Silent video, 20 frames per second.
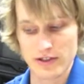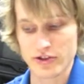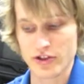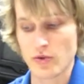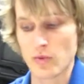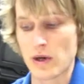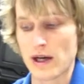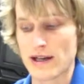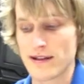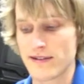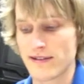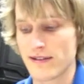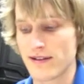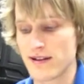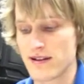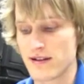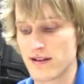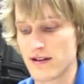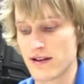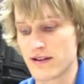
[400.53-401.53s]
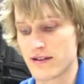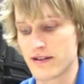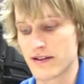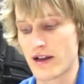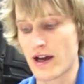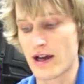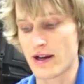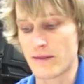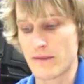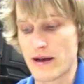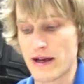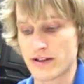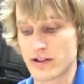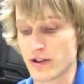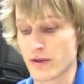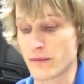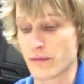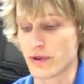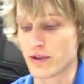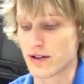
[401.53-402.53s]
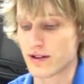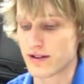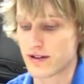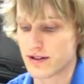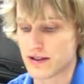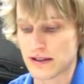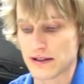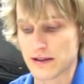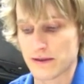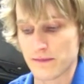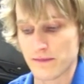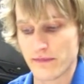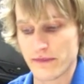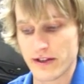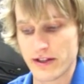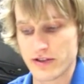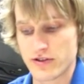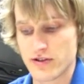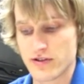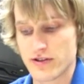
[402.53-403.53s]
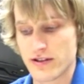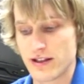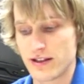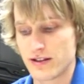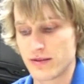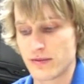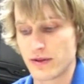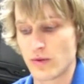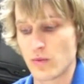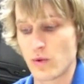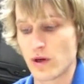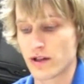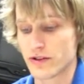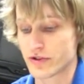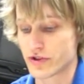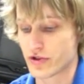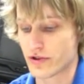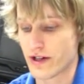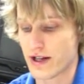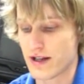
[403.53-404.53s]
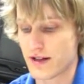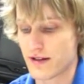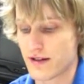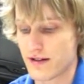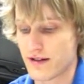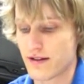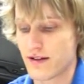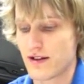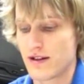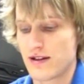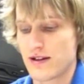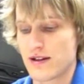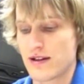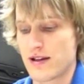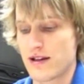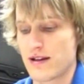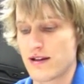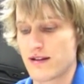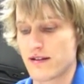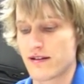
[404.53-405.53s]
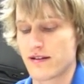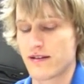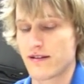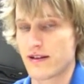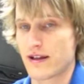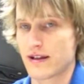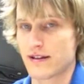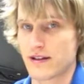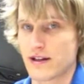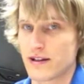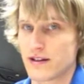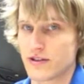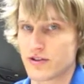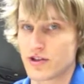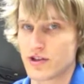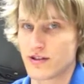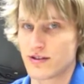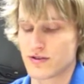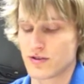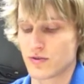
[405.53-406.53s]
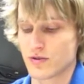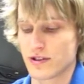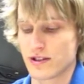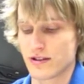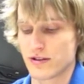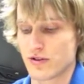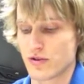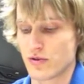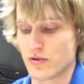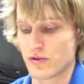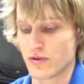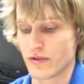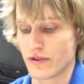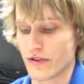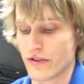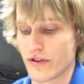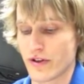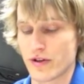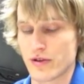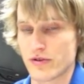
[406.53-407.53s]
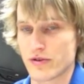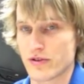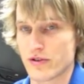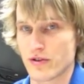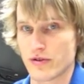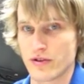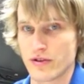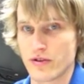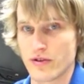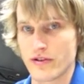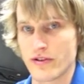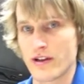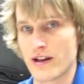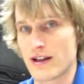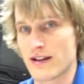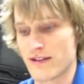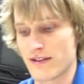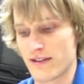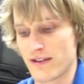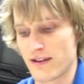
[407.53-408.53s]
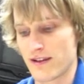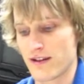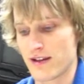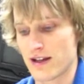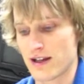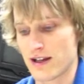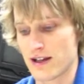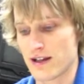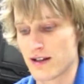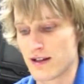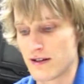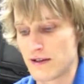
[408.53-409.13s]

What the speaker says: wisely. It's not a magic bullet. Teachers need to be well trained, and technology is only a tool, so don't use it as the